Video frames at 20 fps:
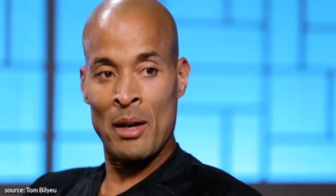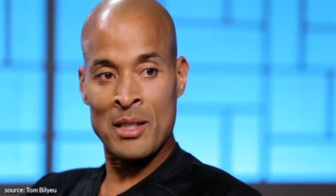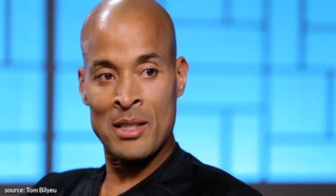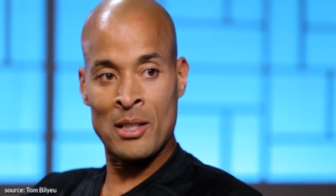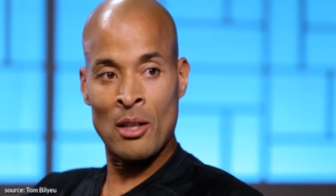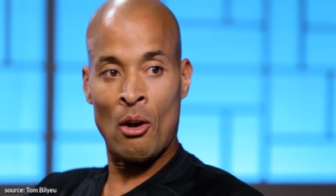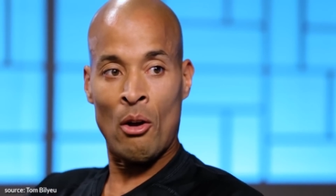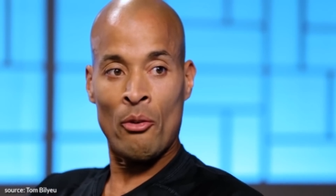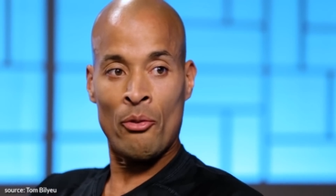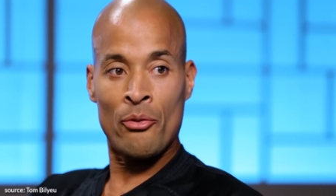
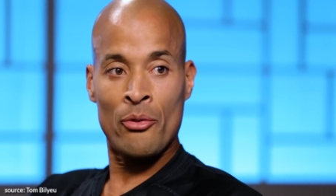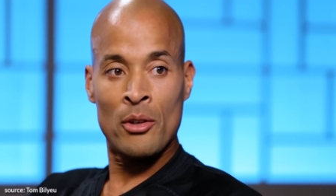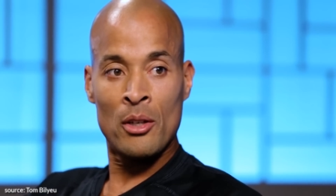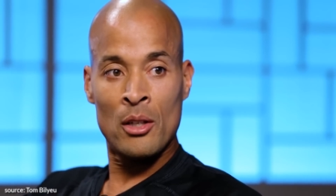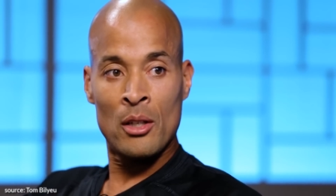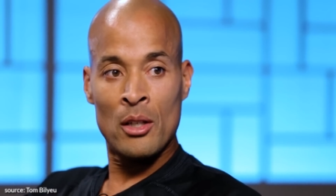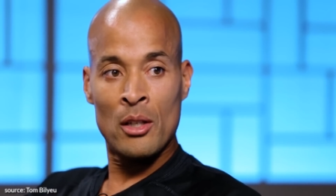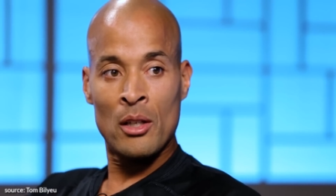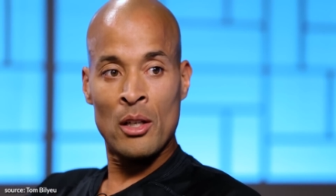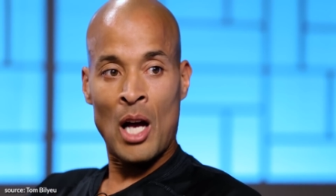myself.
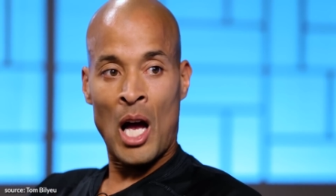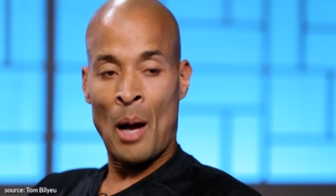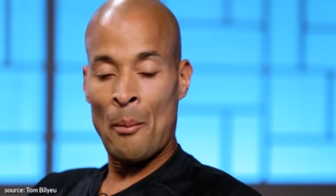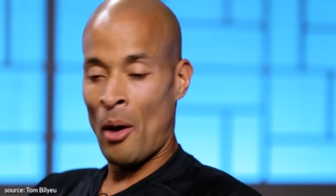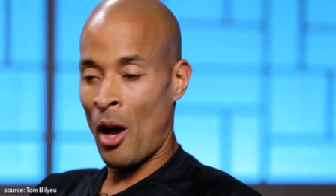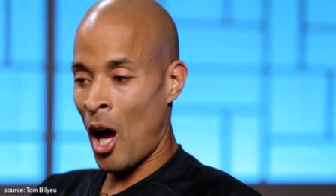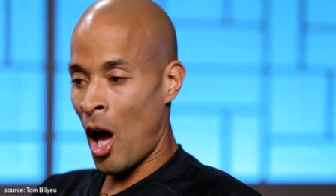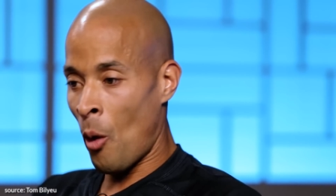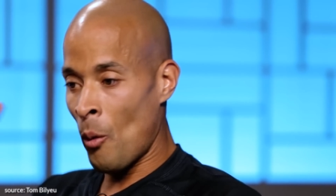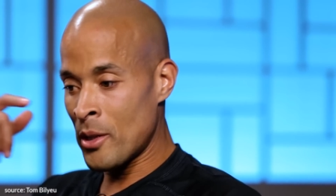
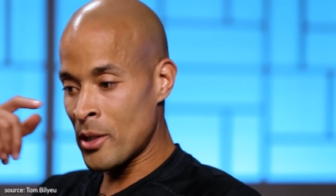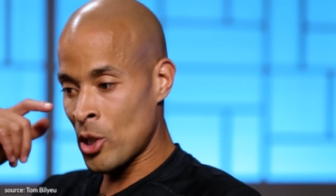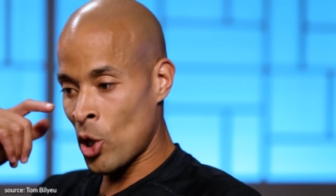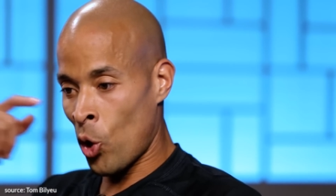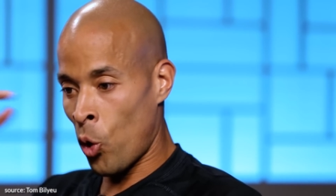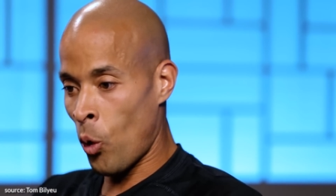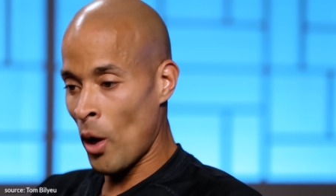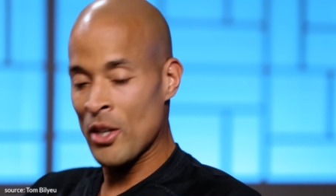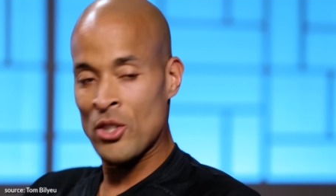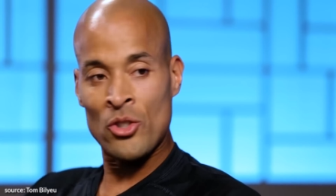I'm always
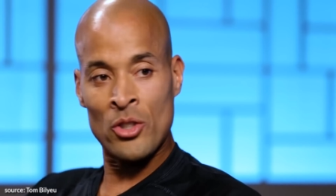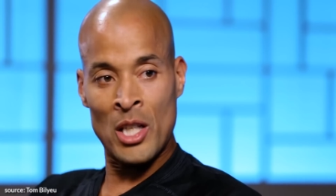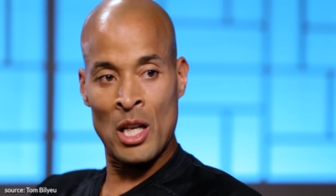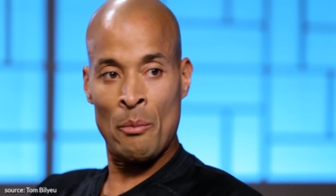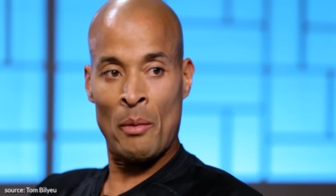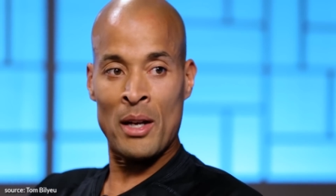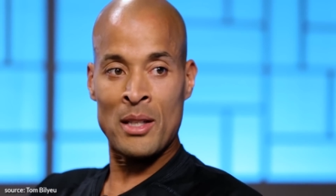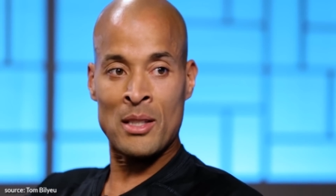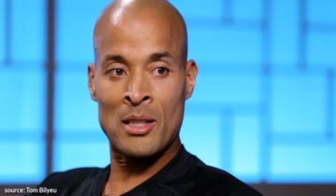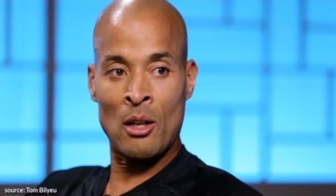
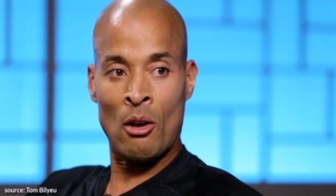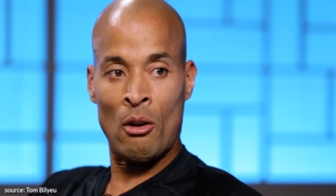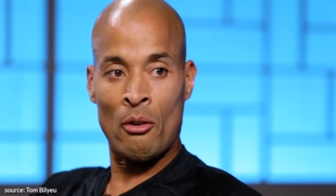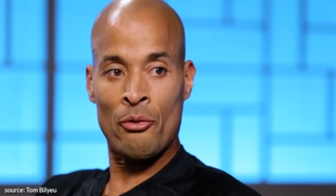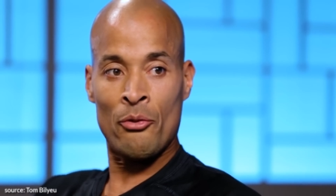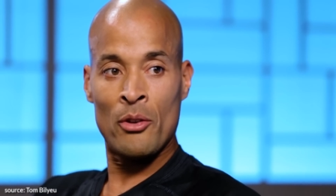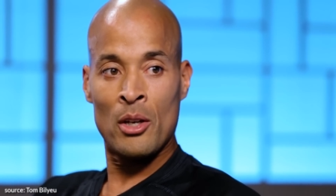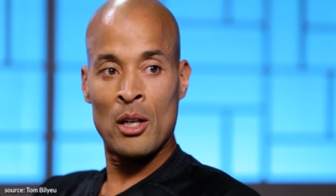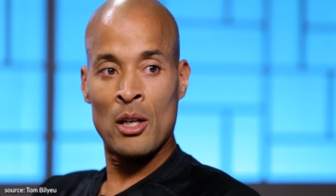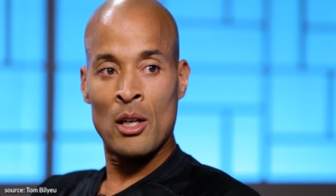questioning
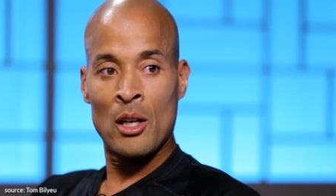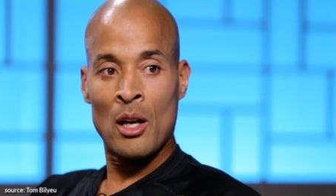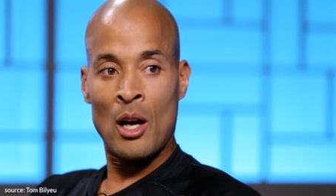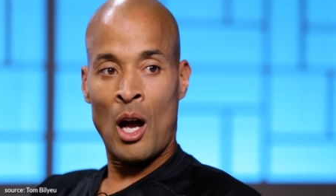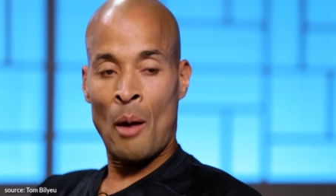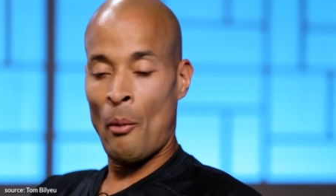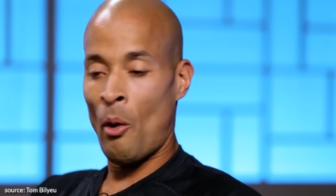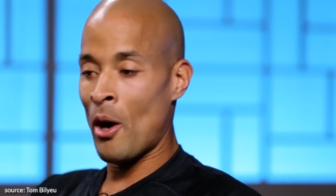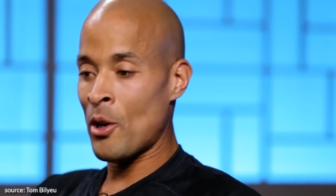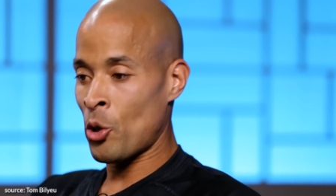myself.
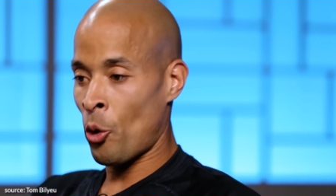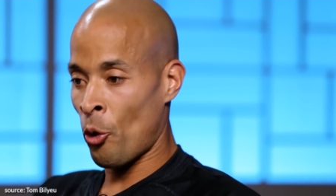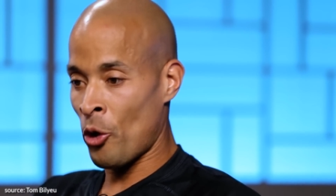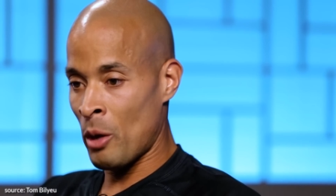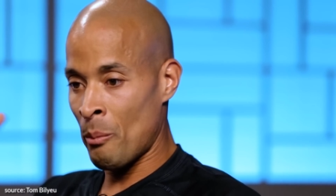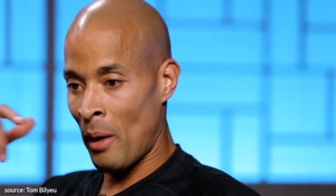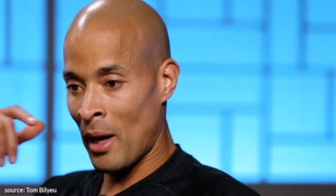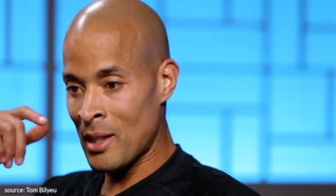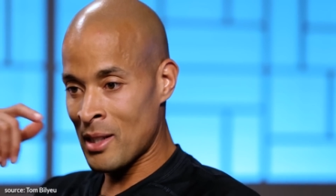I'm always holding